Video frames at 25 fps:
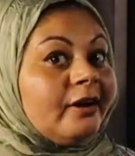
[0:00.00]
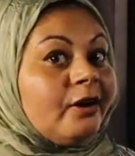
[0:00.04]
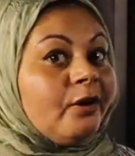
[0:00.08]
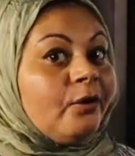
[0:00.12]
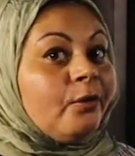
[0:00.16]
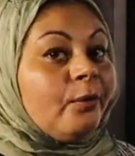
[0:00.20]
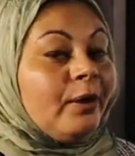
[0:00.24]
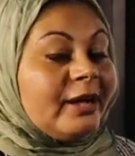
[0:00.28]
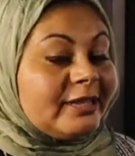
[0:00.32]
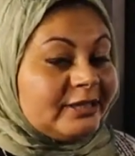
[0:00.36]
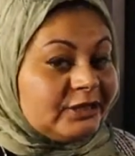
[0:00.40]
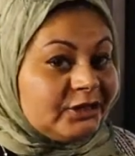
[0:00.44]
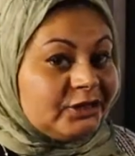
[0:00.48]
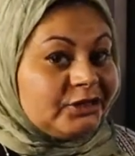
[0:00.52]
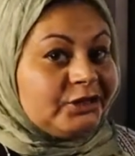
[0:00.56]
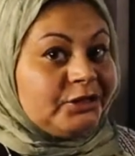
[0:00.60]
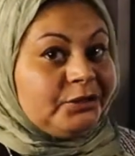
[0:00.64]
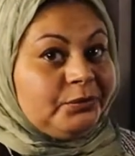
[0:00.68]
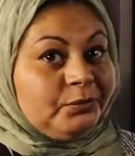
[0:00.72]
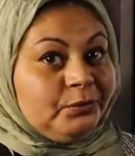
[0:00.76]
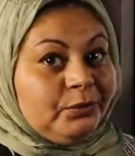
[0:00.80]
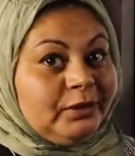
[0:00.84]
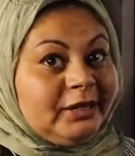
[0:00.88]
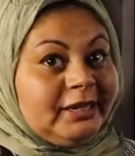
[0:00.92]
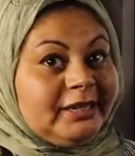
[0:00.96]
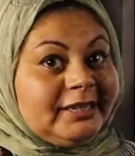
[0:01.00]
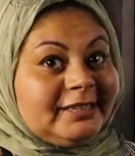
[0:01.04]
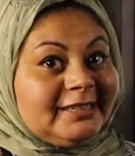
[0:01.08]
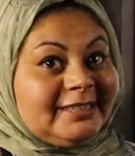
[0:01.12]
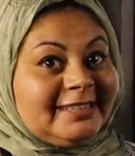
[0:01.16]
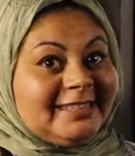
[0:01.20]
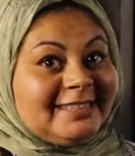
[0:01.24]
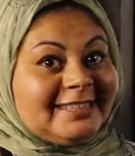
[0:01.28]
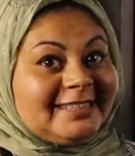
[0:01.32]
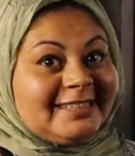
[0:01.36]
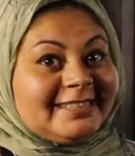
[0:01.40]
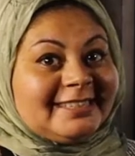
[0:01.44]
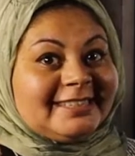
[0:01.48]
question
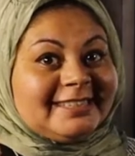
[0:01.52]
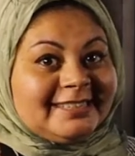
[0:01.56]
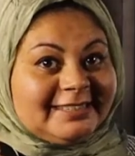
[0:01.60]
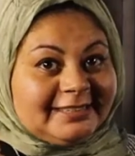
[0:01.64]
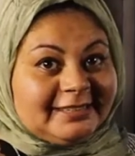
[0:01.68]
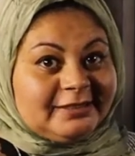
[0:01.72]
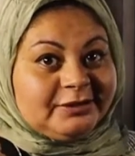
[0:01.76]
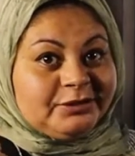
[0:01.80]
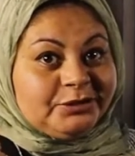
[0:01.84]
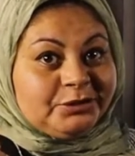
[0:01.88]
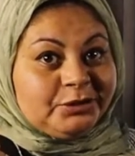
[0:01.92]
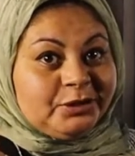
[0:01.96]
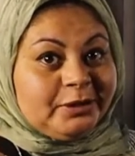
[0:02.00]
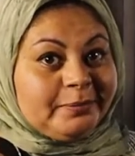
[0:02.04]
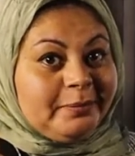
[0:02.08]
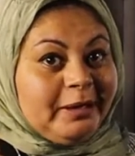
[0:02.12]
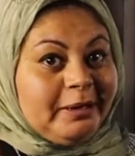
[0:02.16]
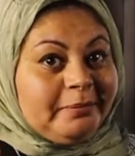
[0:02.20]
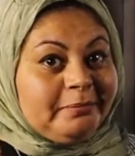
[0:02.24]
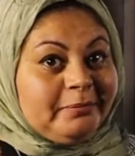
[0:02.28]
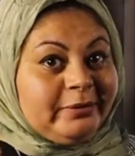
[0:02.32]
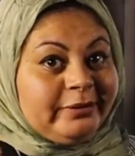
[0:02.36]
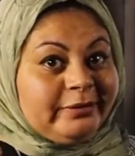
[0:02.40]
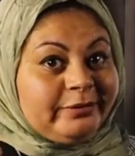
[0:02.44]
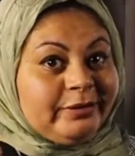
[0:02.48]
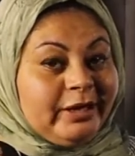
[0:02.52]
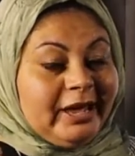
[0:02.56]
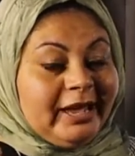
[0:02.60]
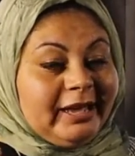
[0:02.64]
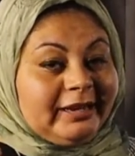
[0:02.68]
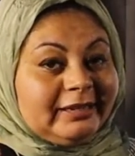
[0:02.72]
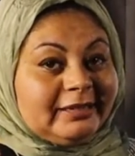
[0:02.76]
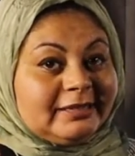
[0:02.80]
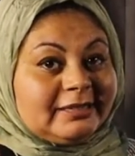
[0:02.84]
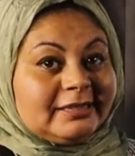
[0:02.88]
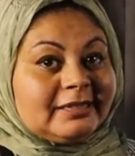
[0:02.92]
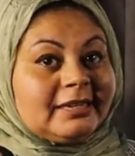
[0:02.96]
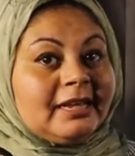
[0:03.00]
words? Do you remember
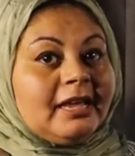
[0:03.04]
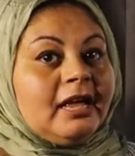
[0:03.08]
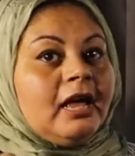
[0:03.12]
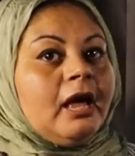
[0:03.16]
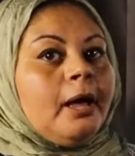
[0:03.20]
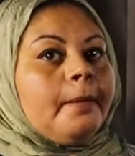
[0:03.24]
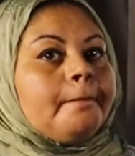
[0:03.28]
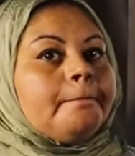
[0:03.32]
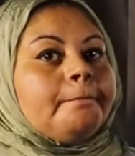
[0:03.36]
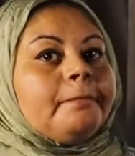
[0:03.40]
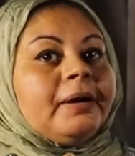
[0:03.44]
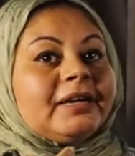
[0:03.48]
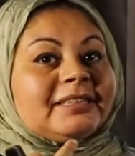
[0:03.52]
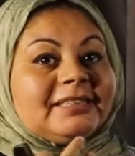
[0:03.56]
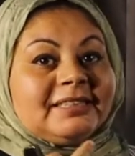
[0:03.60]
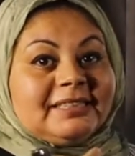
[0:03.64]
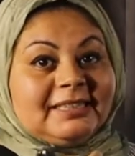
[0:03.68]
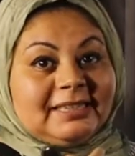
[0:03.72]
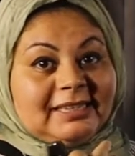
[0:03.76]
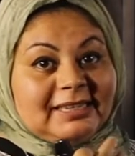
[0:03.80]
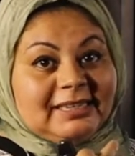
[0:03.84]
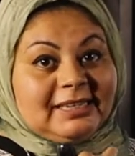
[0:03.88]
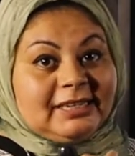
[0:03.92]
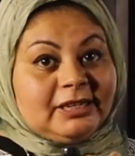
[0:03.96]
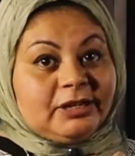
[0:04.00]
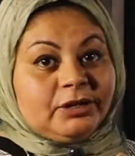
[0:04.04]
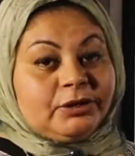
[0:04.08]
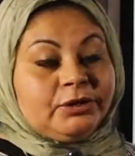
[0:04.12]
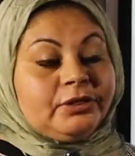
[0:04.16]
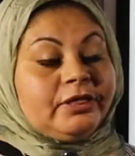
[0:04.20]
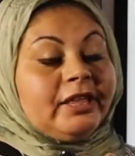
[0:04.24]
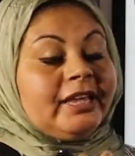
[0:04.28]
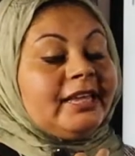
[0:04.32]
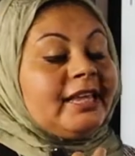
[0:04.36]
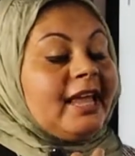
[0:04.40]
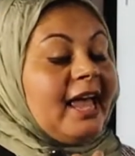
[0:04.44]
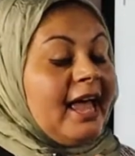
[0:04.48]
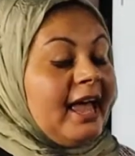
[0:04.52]
that? But here
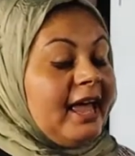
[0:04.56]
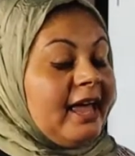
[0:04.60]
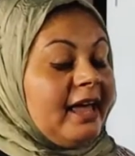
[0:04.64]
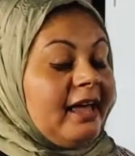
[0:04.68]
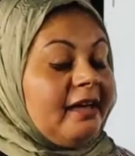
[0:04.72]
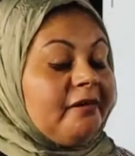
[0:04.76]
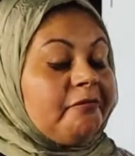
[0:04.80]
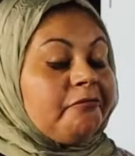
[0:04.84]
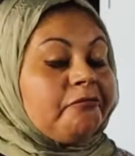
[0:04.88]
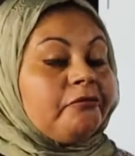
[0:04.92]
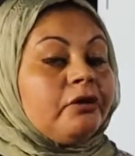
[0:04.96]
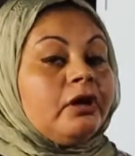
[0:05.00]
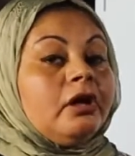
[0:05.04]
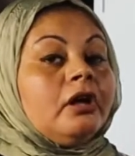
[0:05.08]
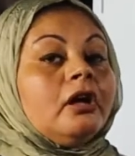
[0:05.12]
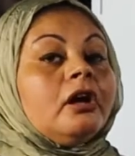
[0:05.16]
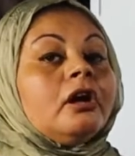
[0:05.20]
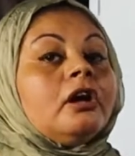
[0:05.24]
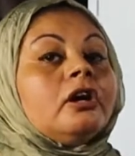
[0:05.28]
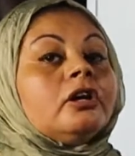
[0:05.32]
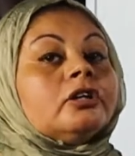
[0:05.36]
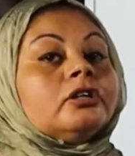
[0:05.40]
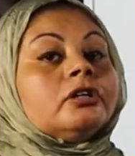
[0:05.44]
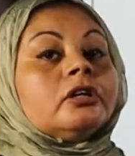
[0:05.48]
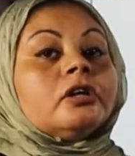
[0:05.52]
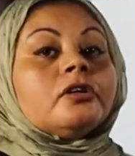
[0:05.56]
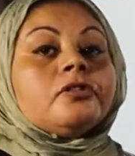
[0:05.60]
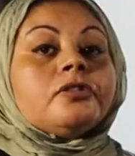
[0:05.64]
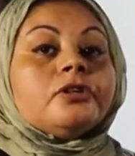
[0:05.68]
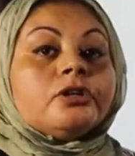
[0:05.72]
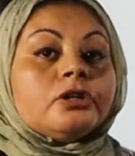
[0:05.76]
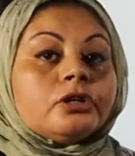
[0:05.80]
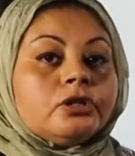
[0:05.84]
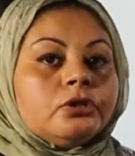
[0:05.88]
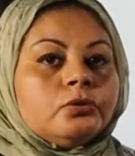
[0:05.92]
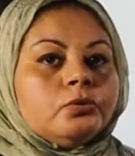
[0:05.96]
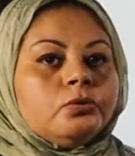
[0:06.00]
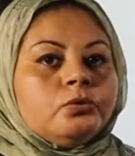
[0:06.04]
they have
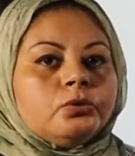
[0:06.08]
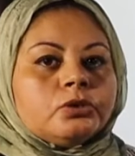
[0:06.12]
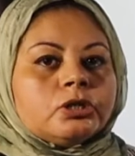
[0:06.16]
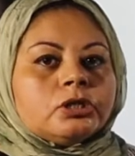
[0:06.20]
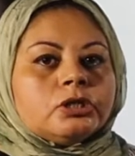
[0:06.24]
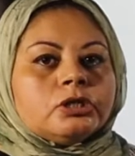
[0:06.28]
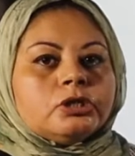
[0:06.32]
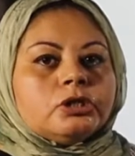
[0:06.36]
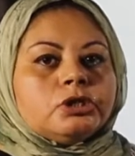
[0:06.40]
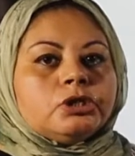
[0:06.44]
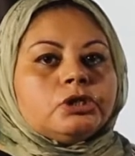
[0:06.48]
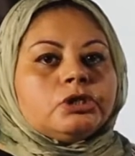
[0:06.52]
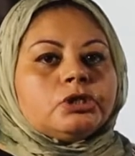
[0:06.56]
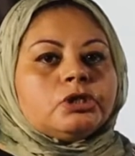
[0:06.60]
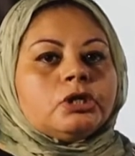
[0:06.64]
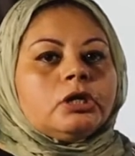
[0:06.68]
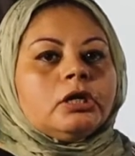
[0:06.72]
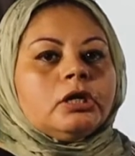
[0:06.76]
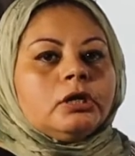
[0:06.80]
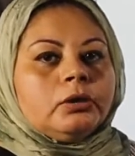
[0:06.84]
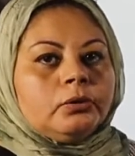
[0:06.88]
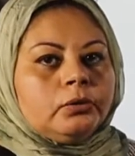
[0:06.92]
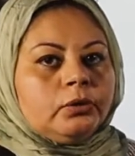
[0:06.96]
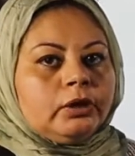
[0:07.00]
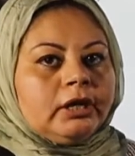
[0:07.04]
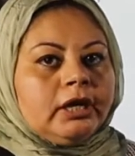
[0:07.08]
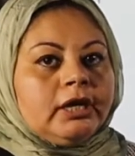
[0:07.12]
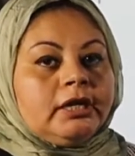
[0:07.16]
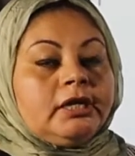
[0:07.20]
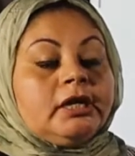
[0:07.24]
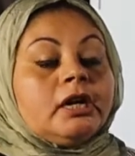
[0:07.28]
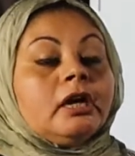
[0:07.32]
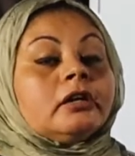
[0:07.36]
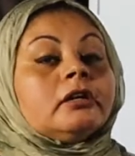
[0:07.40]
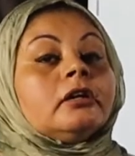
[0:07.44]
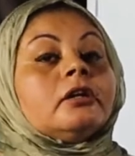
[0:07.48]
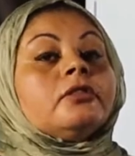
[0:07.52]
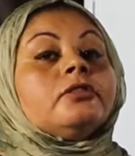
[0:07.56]
another usage,
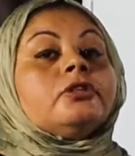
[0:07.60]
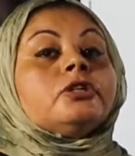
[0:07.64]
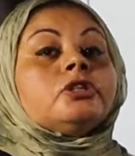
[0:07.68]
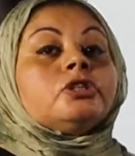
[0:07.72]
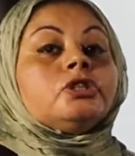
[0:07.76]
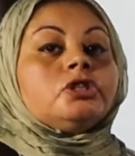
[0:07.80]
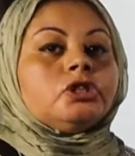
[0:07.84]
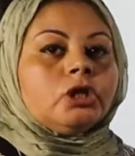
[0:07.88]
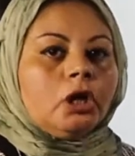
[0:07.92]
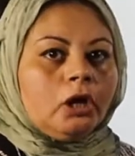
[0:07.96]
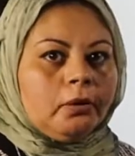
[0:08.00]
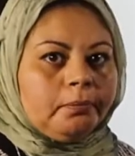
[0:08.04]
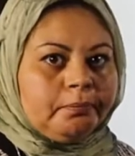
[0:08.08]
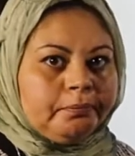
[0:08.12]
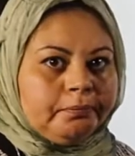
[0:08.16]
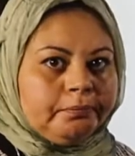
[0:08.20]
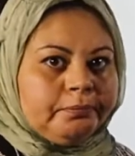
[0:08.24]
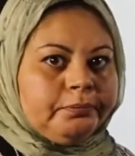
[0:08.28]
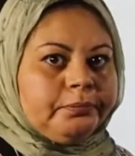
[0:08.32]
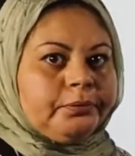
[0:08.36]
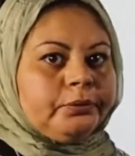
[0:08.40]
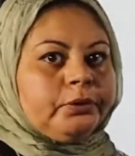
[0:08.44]
okay, another job.